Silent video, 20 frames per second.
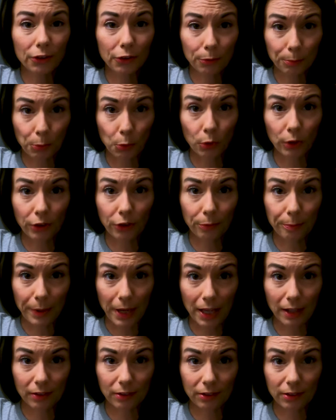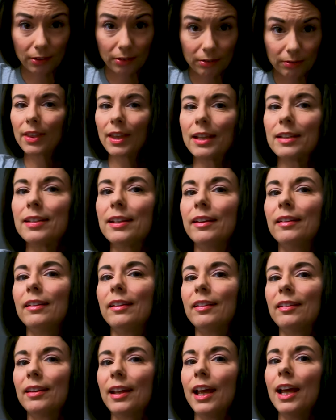Sports mask that
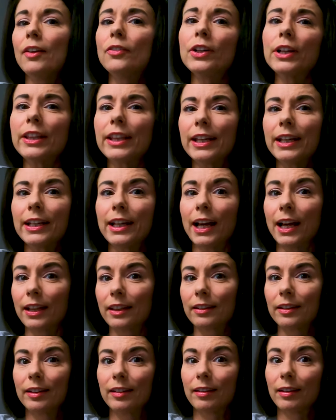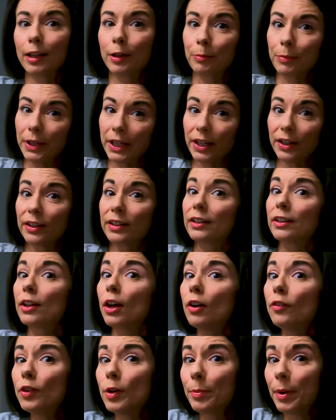takes everything athletes like me
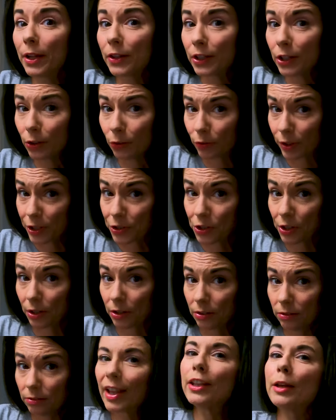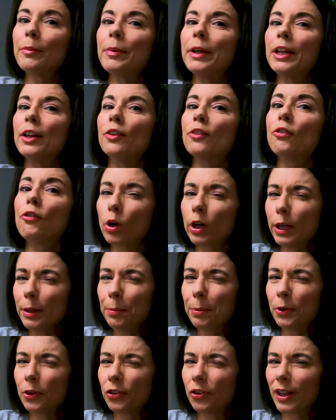loved about the original, and they made it
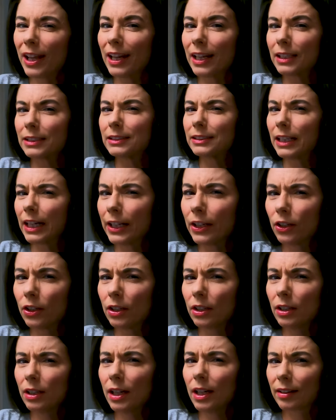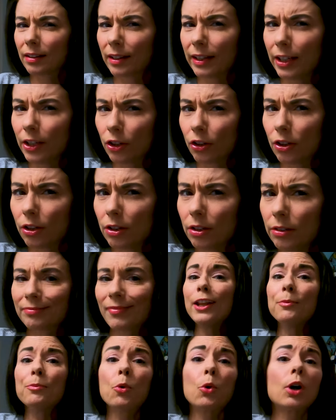40% lighter, sleeker,
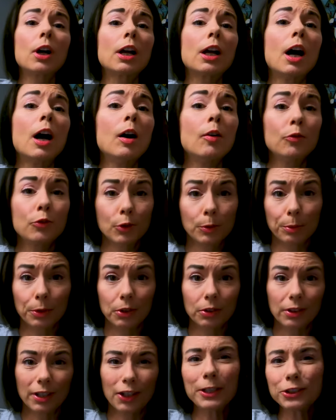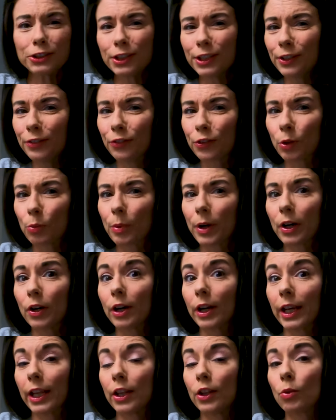and more comfortable, especially for
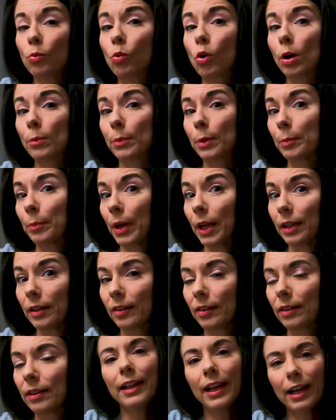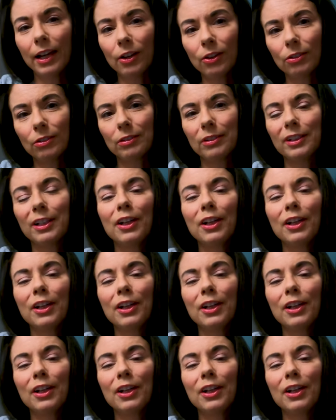wearing in the warmer months. Now,